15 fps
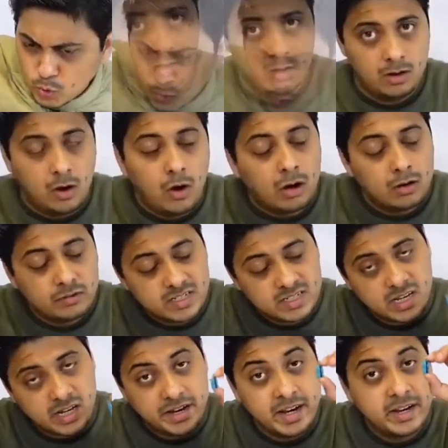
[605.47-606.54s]
Always
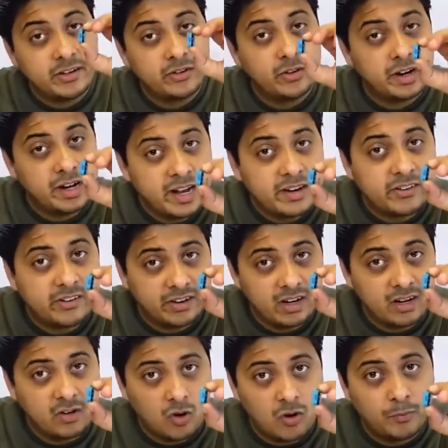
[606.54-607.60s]
connect your electrical
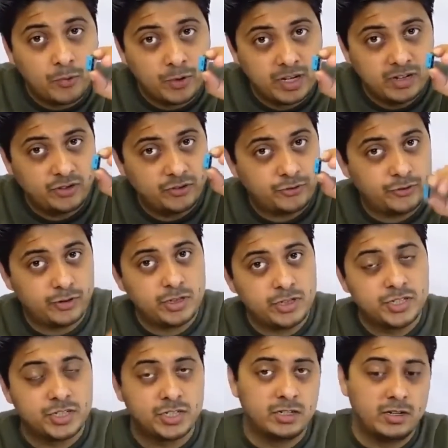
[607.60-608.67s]
components
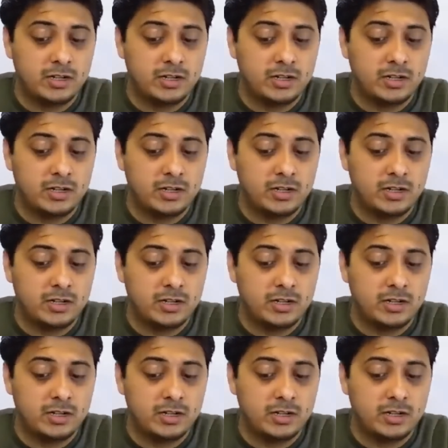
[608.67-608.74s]
first